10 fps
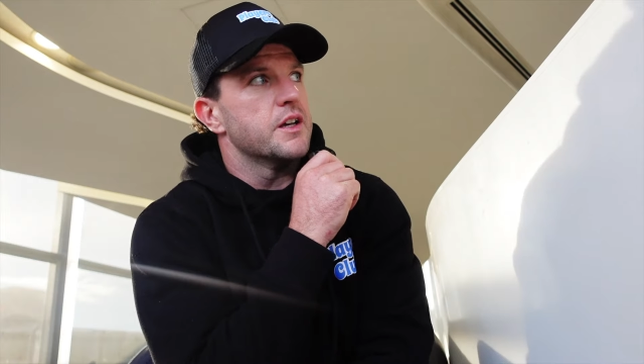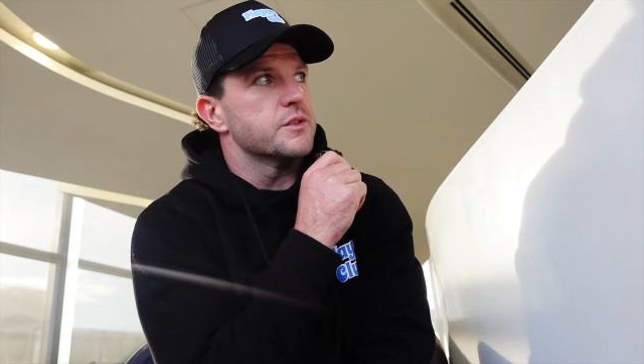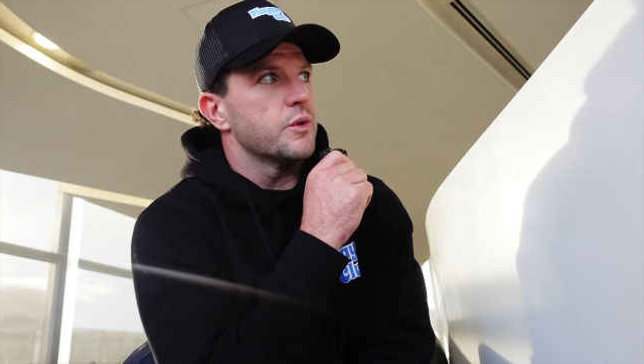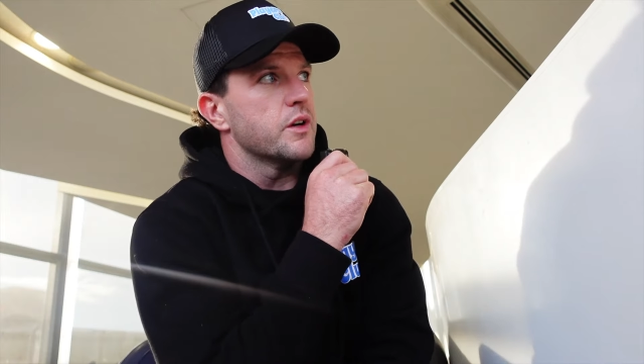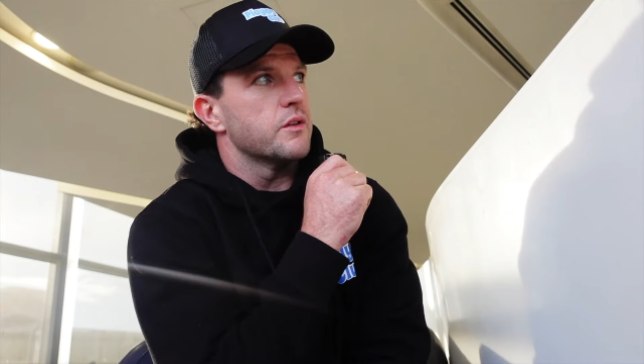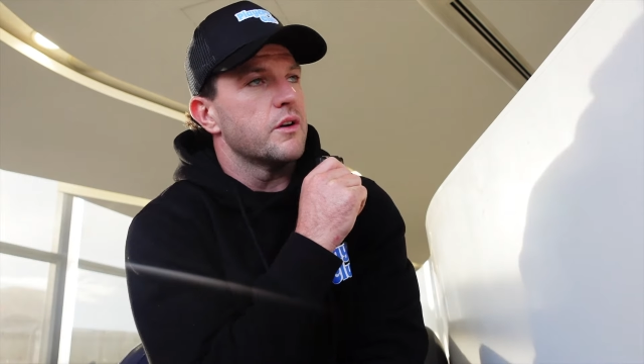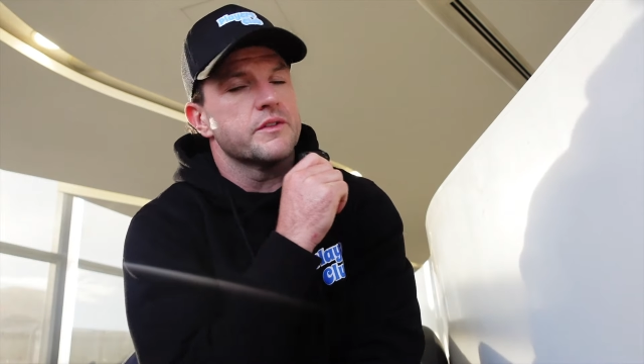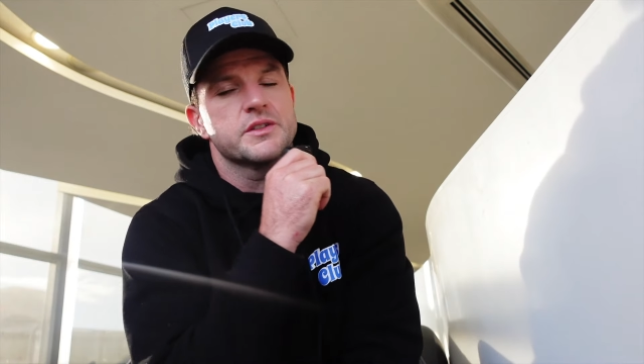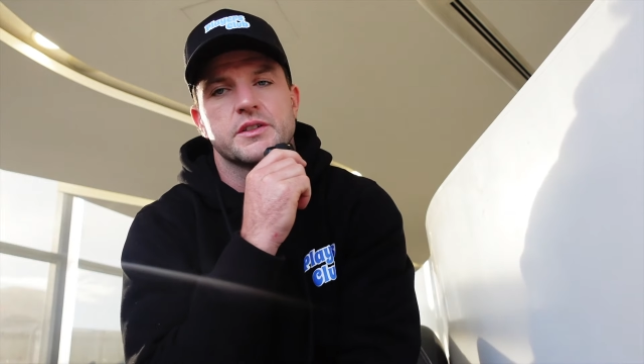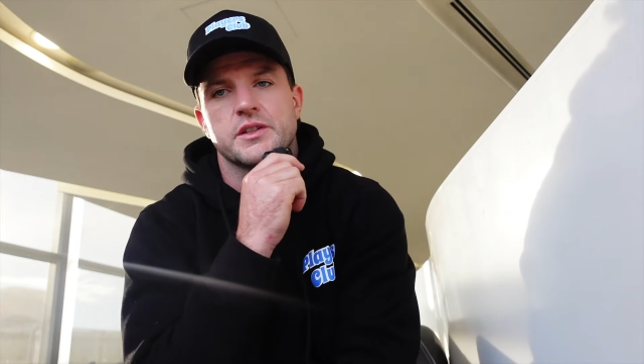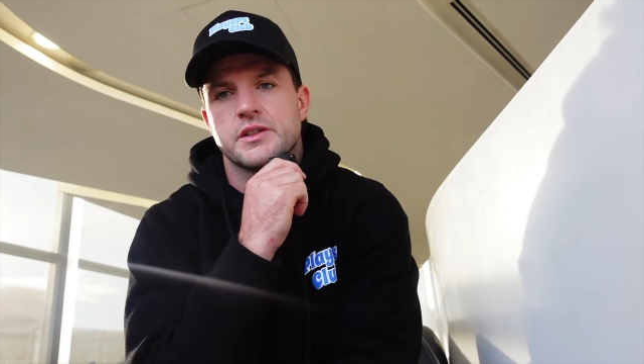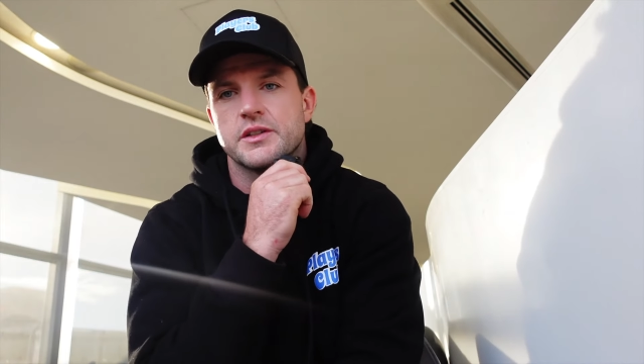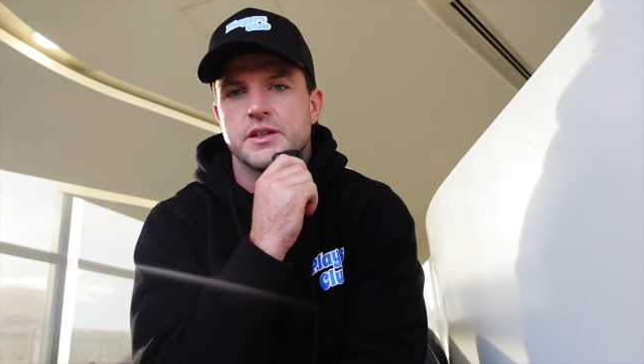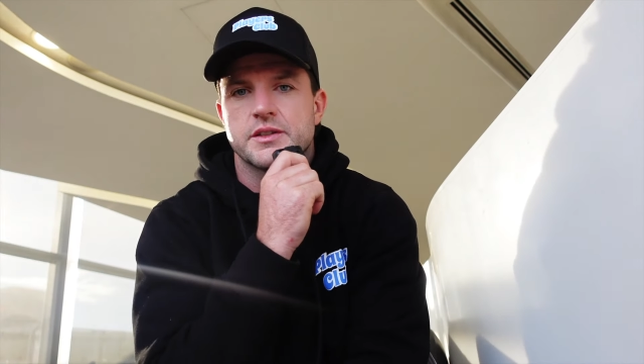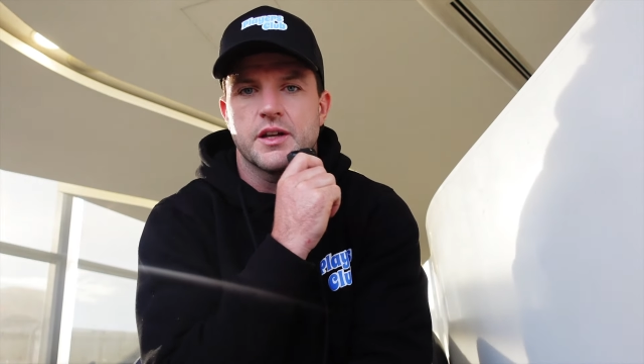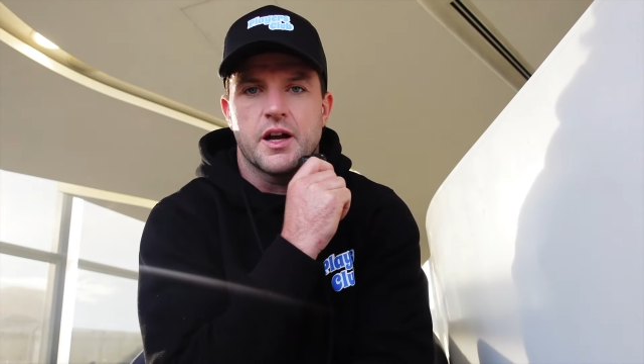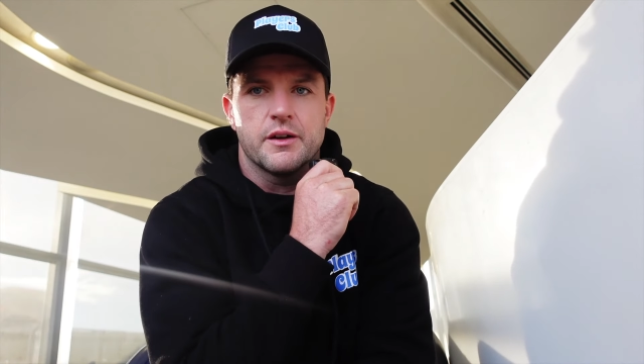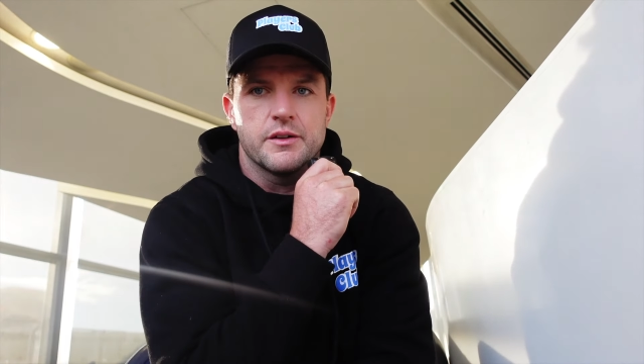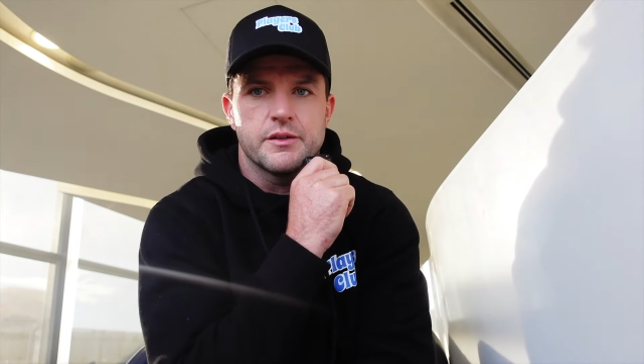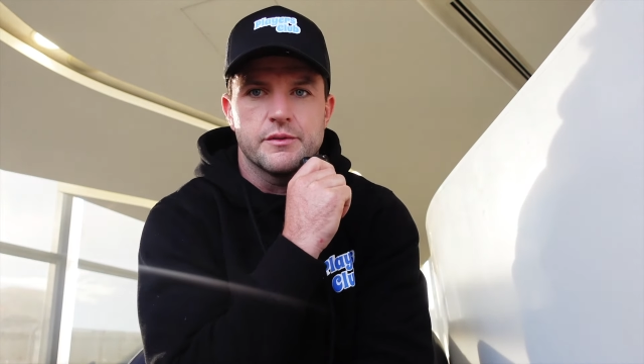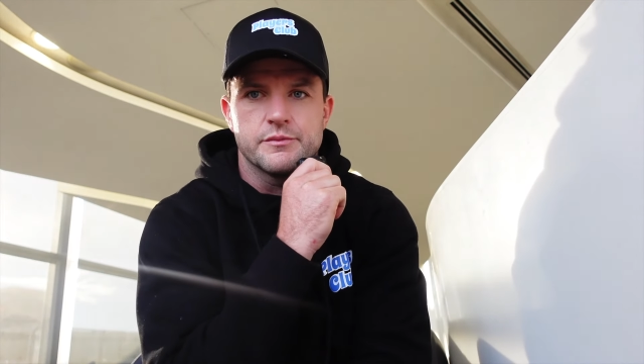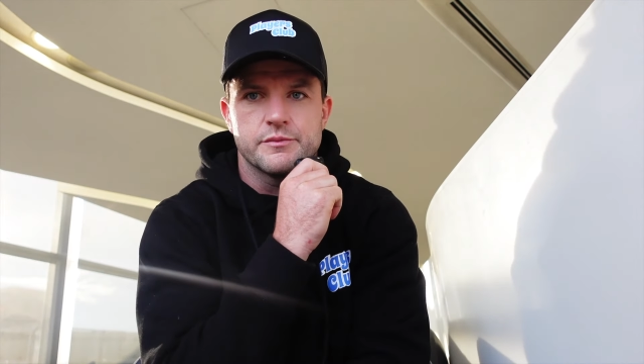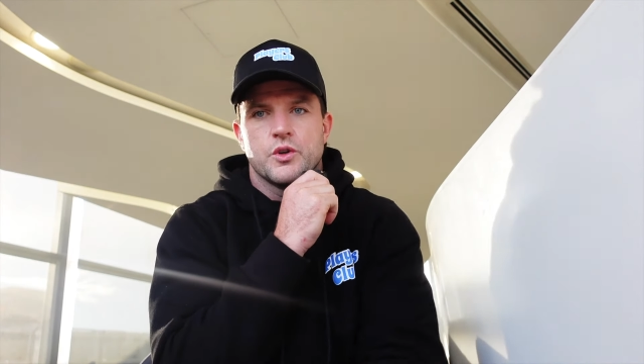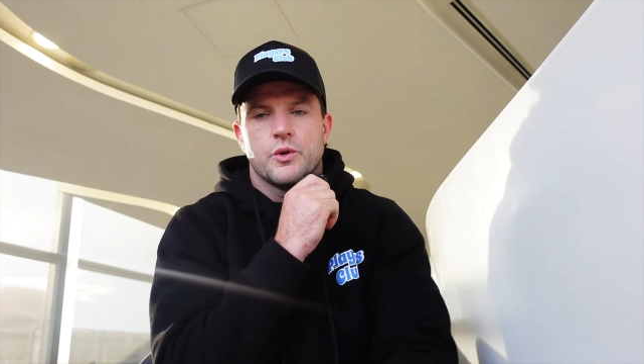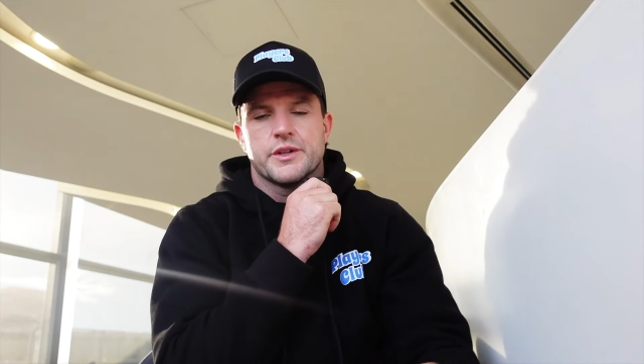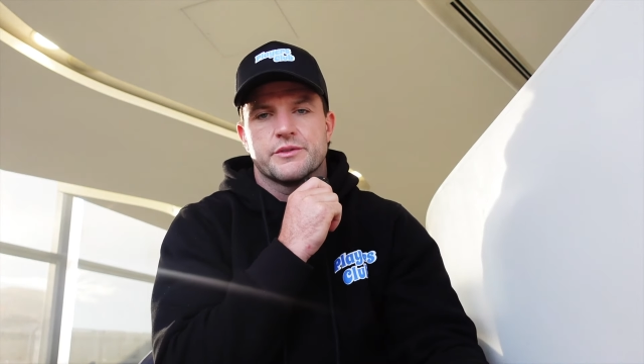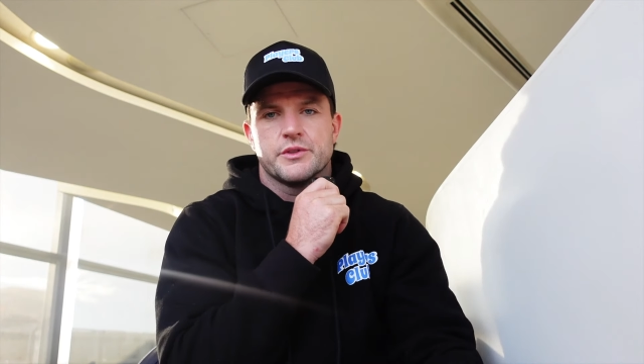as well. Obviously, it's always